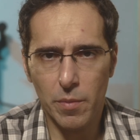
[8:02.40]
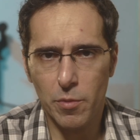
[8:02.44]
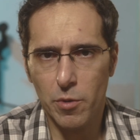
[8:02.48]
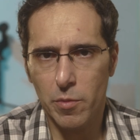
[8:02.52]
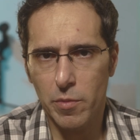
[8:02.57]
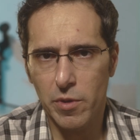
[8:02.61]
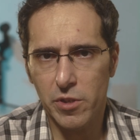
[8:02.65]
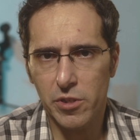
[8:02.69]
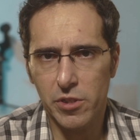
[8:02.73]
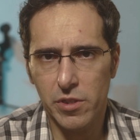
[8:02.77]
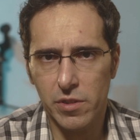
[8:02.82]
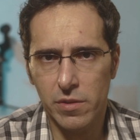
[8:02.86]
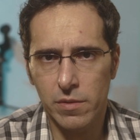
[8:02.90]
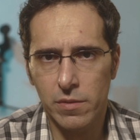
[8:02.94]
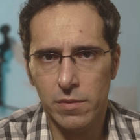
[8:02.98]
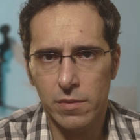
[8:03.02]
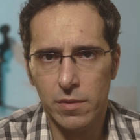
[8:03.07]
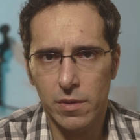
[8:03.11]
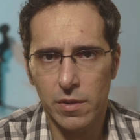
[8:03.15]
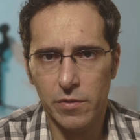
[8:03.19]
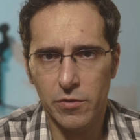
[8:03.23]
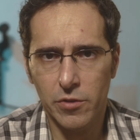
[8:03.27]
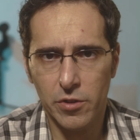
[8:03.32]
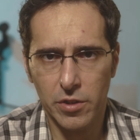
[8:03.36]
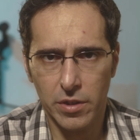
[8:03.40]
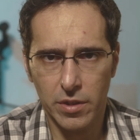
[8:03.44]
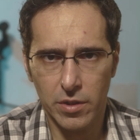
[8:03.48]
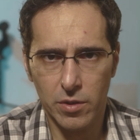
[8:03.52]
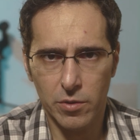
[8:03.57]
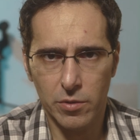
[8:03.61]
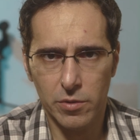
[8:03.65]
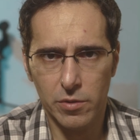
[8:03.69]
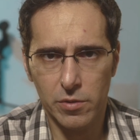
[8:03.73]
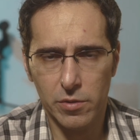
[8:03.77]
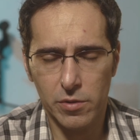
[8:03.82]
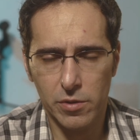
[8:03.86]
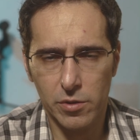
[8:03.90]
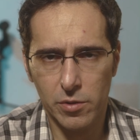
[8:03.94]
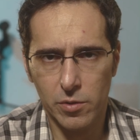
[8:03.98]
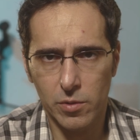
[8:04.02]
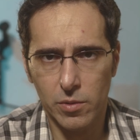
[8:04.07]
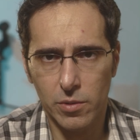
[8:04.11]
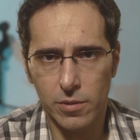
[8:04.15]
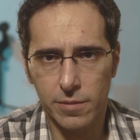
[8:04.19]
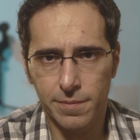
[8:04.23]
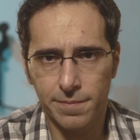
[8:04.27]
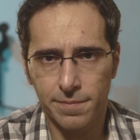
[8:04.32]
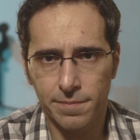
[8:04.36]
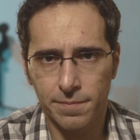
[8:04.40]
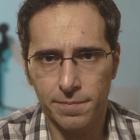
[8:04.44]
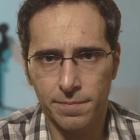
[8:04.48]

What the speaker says: get permission if you're going to go into a school.